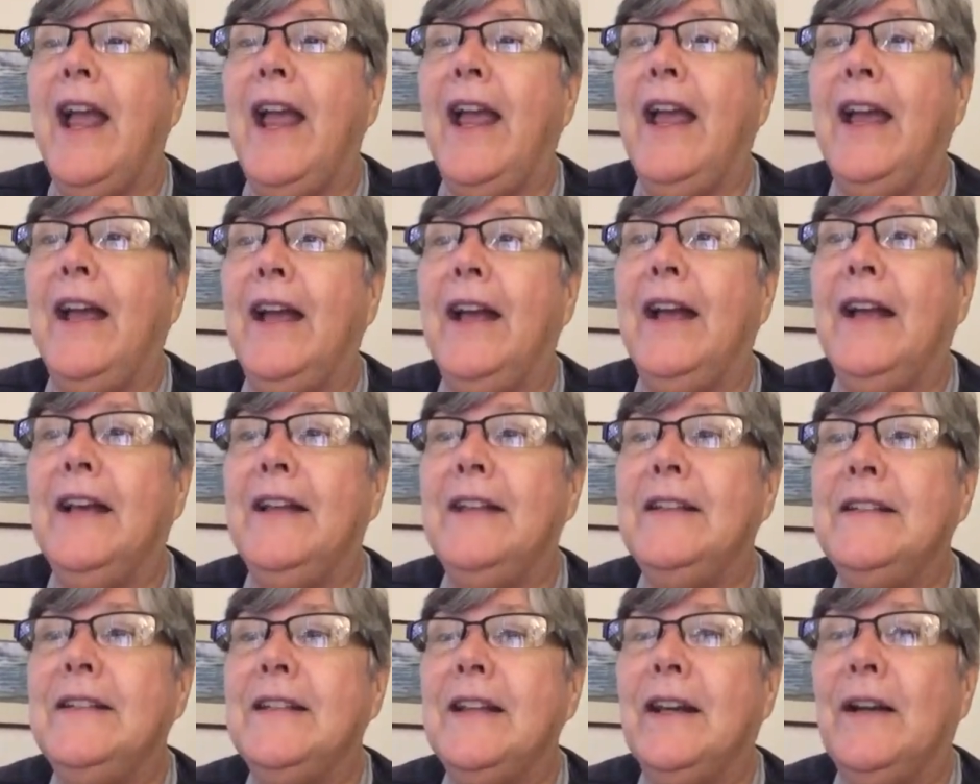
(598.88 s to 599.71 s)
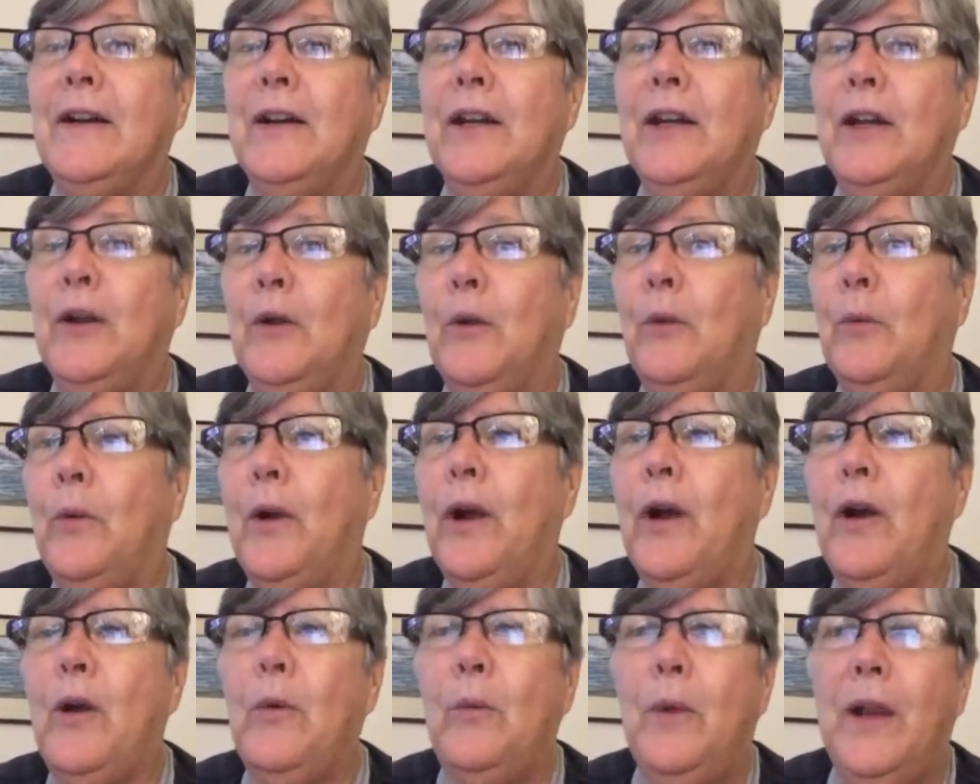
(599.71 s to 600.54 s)
And, you know,
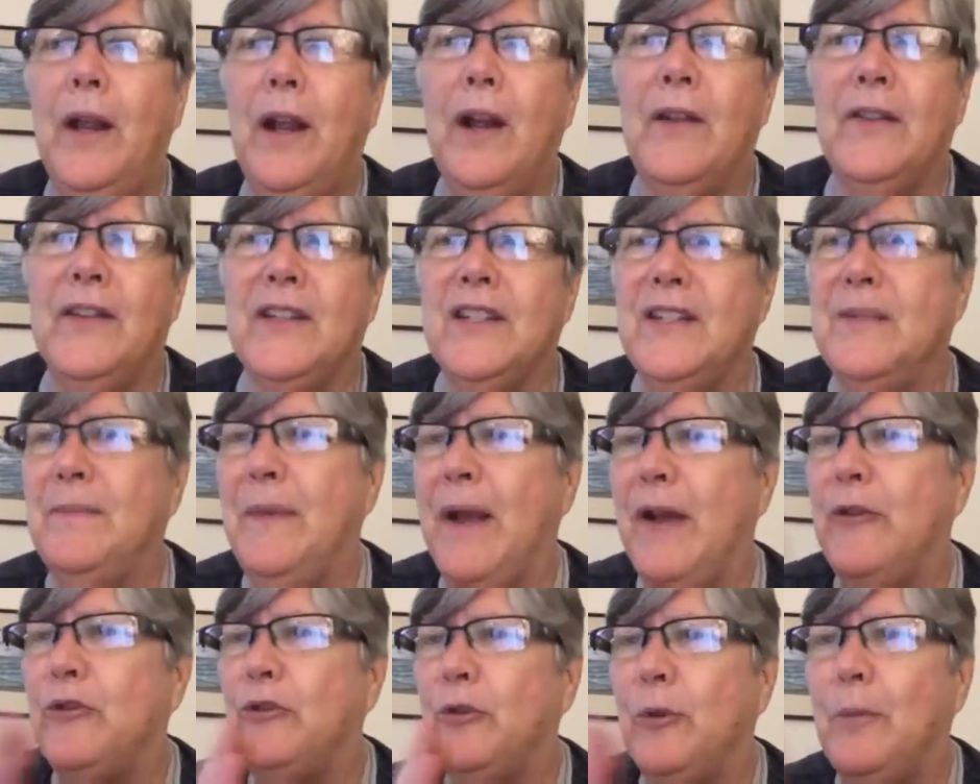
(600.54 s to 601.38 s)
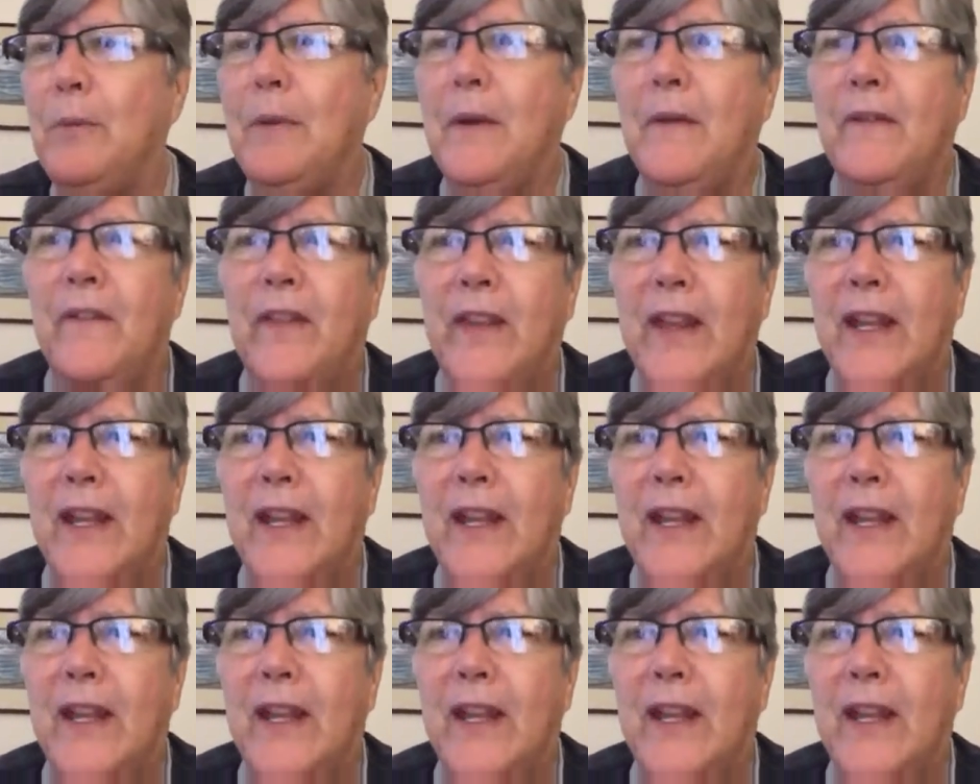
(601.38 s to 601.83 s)
where are we on the spectrum of